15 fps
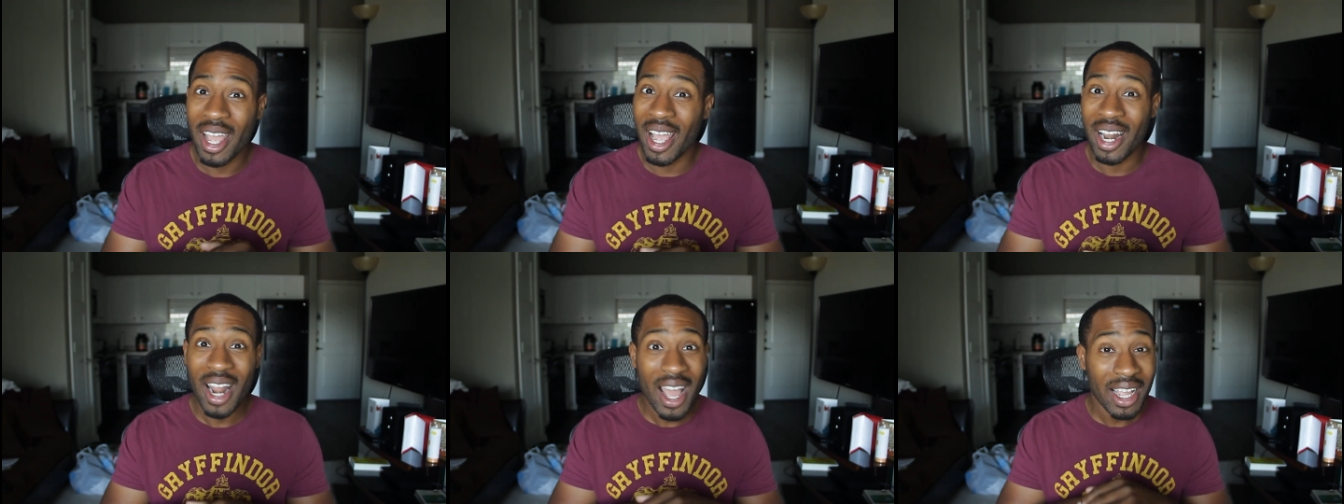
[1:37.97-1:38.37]

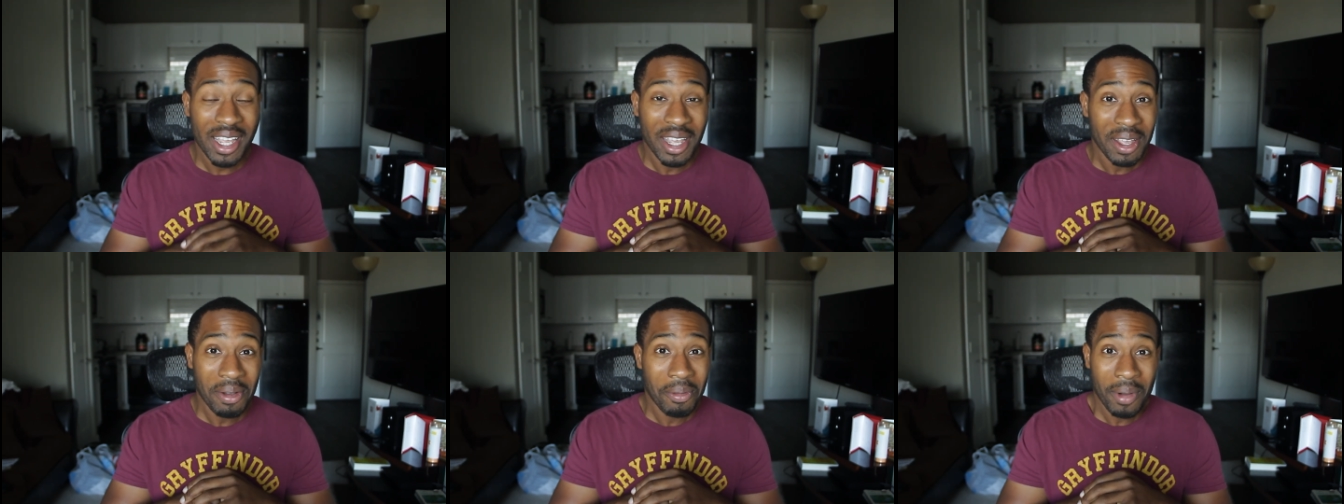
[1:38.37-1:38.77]
And I
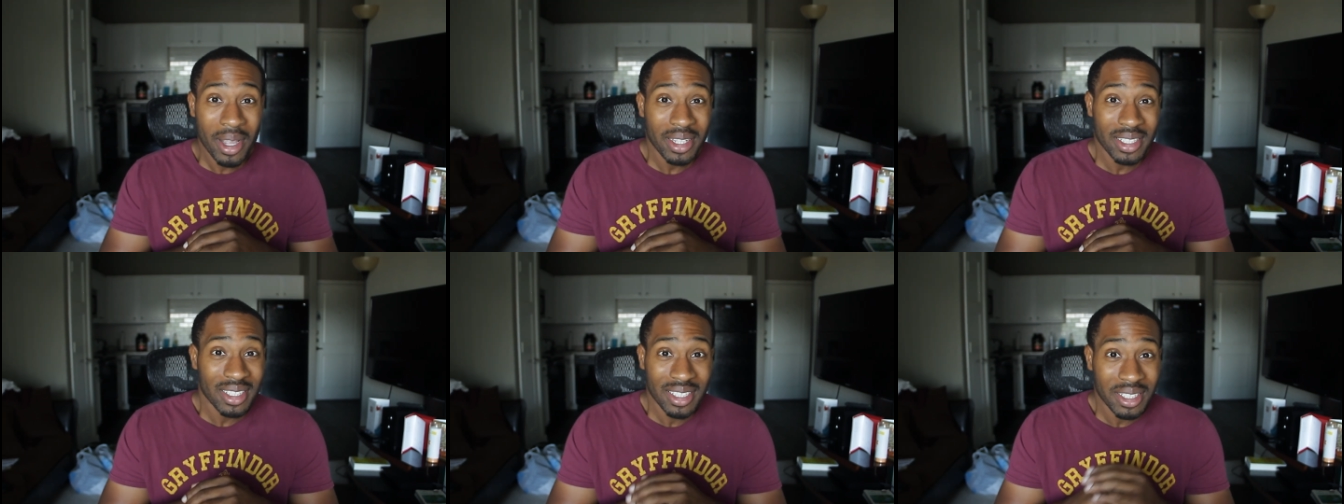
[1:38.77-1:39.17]
can't
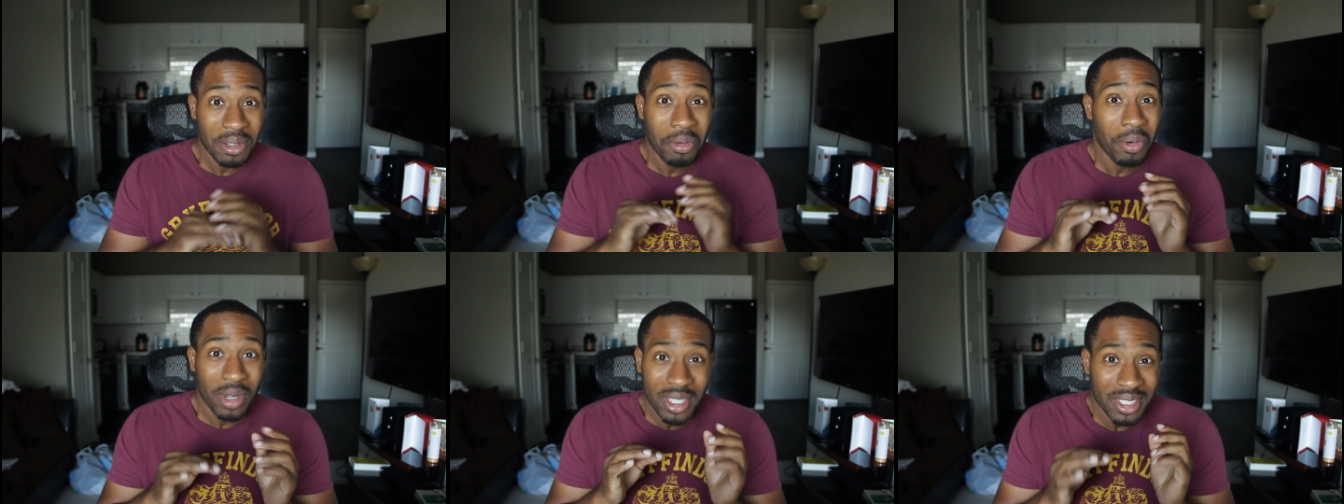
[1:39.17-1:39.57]
wait to see
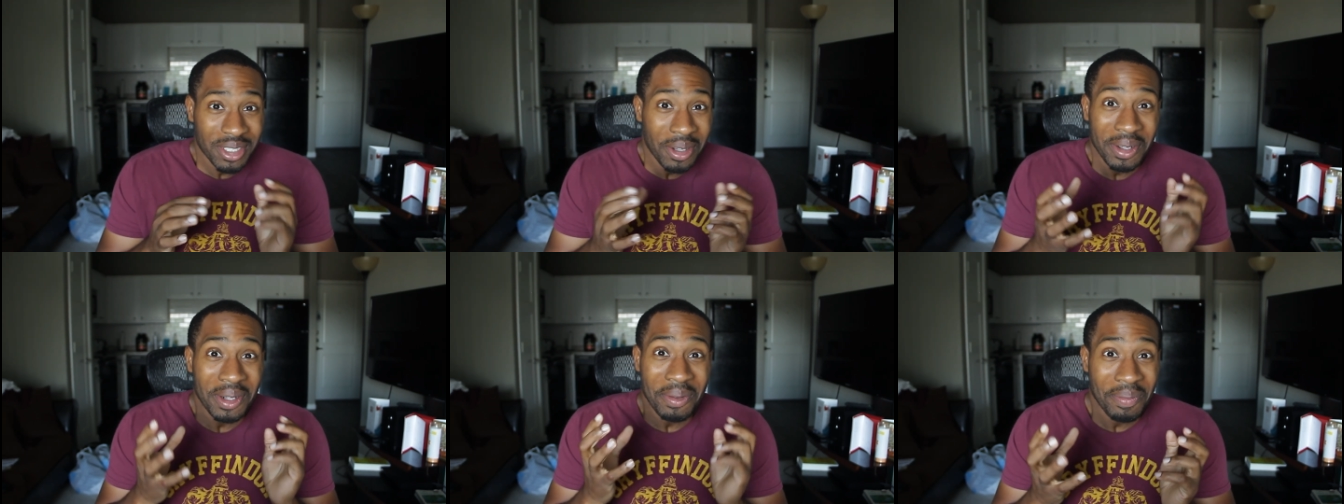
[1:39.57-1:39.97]
what it's
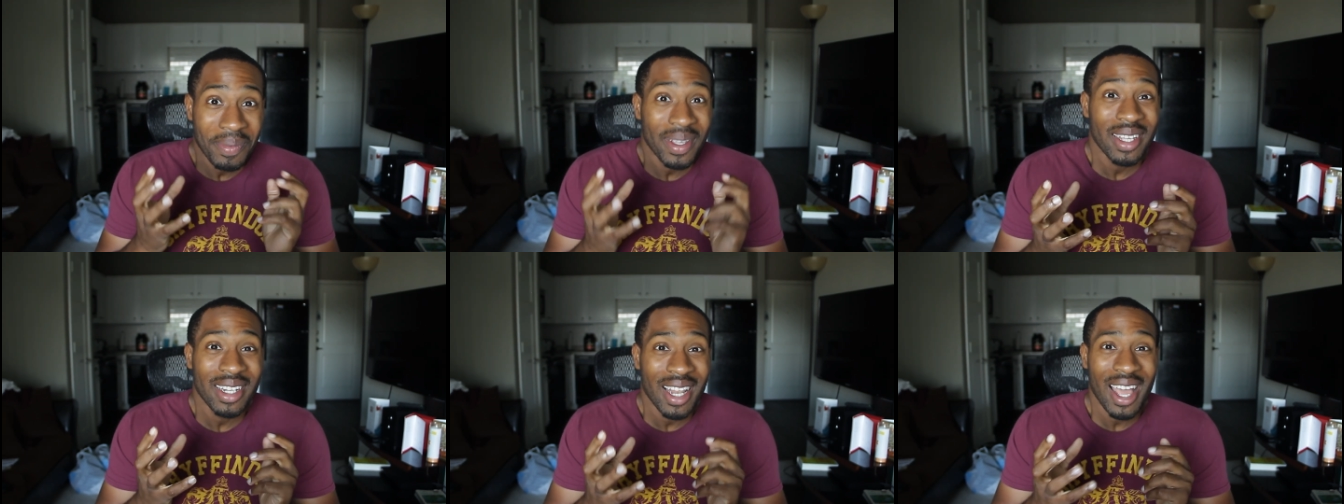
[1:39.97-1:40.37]
gonna
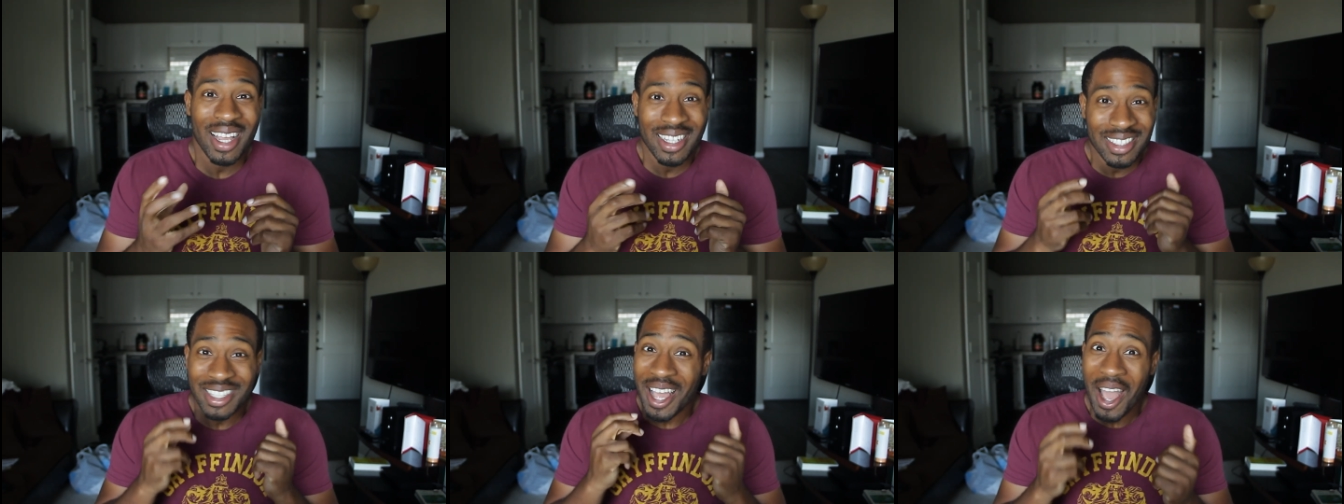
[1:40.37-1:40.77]
be like,
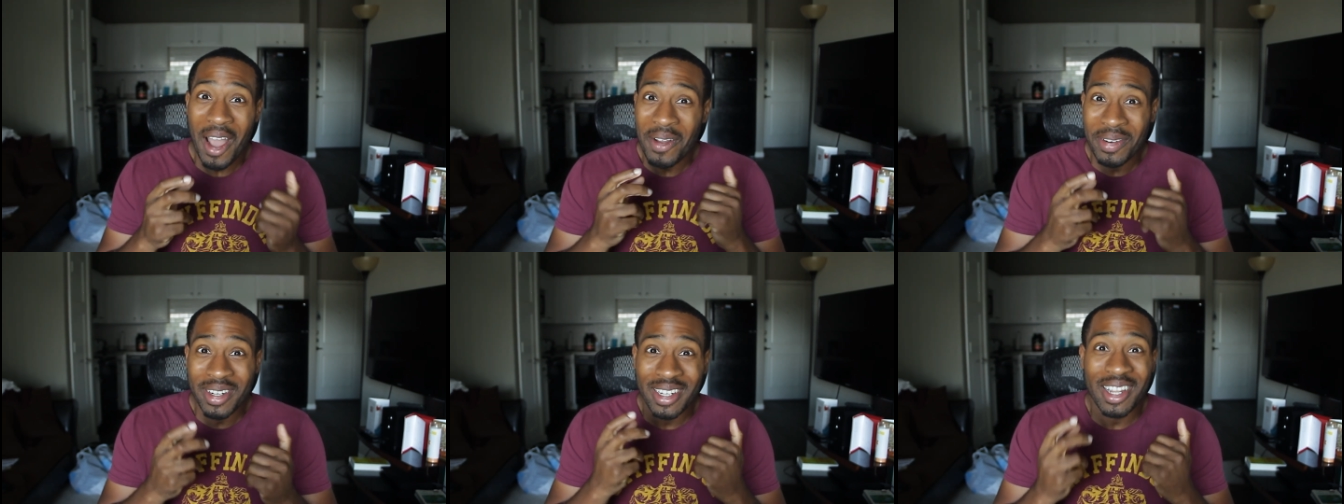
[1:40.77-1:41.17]
cause I
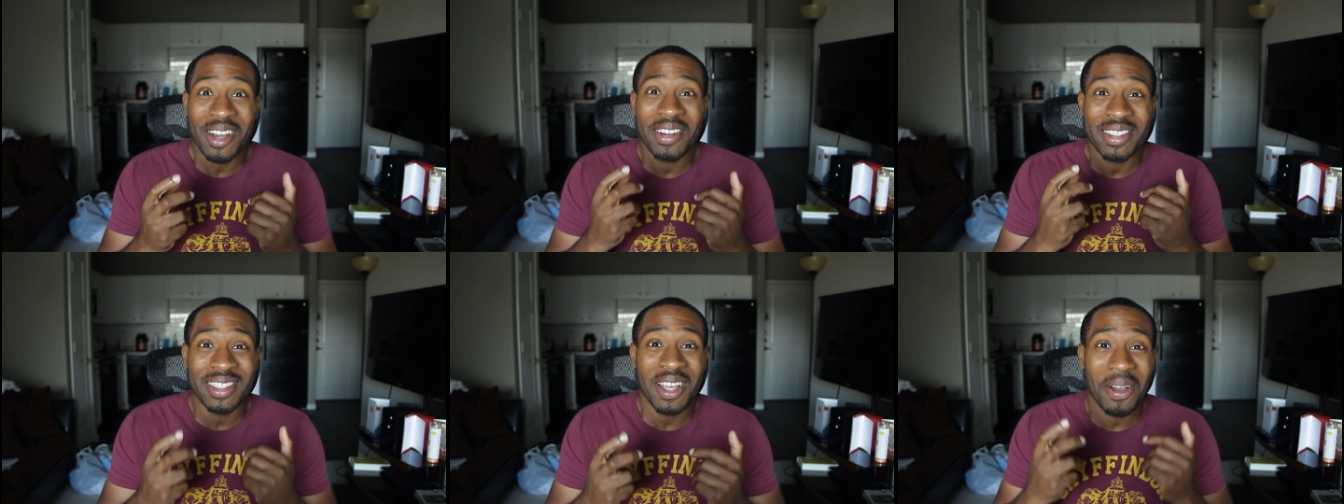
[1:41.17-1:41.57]
already know
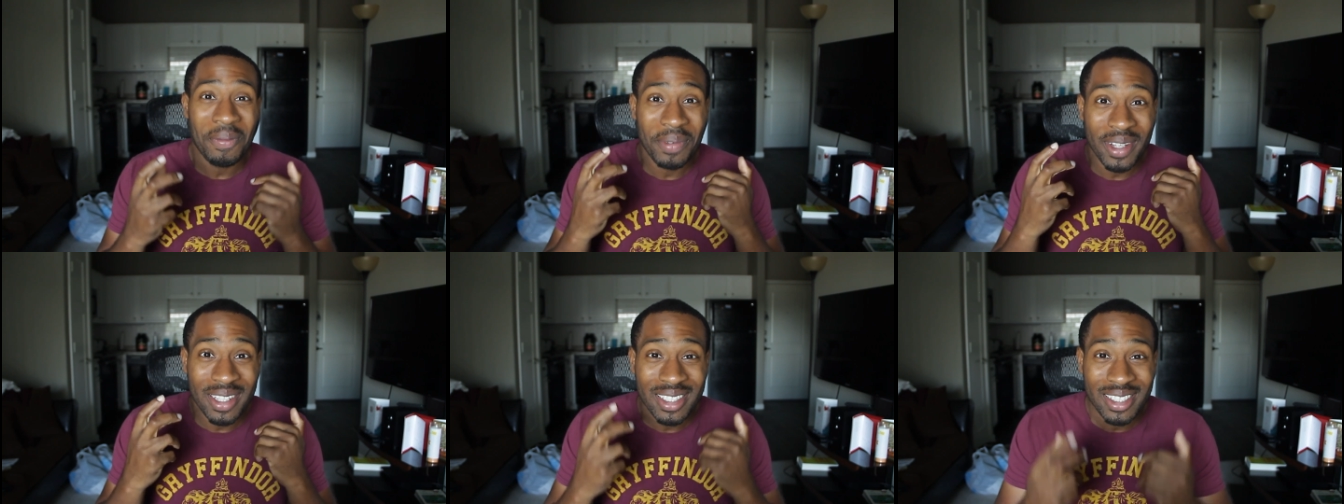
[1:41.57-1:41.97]
it's gonna
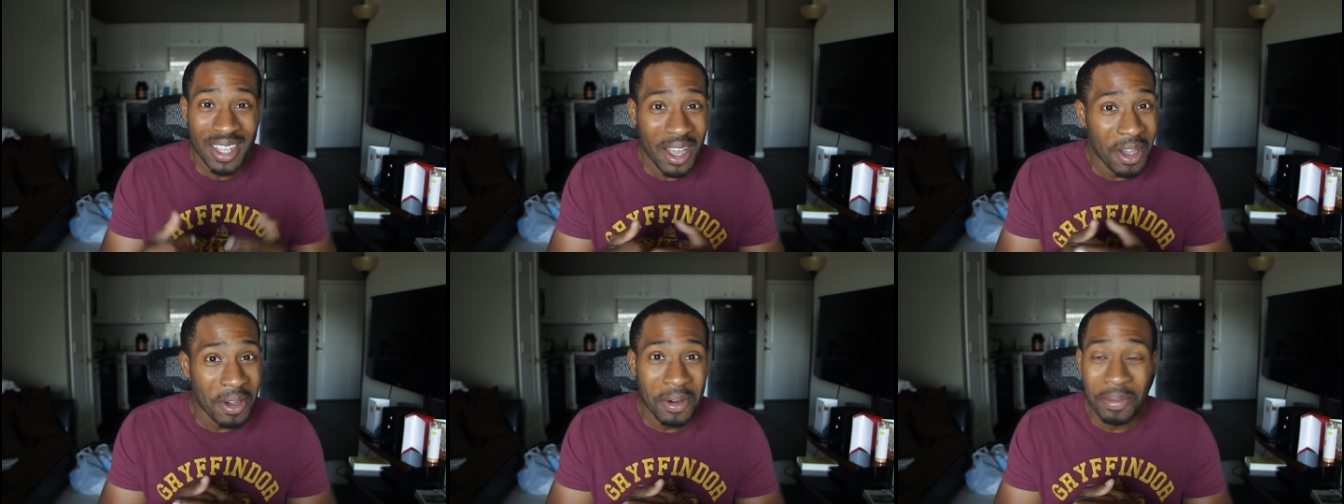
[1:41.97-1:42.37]
be
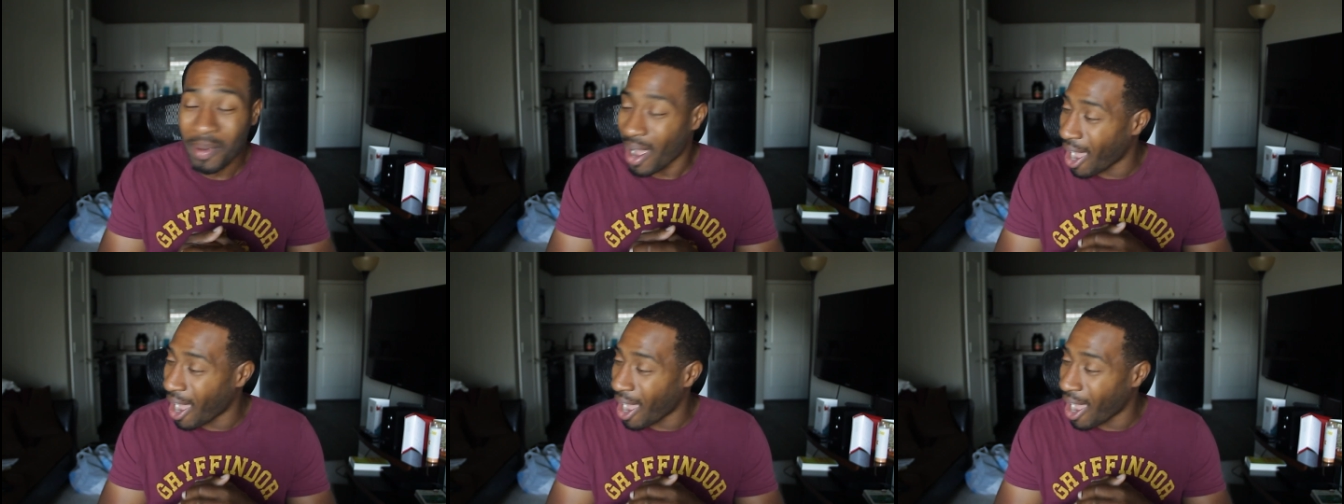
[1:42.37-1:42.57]
dope.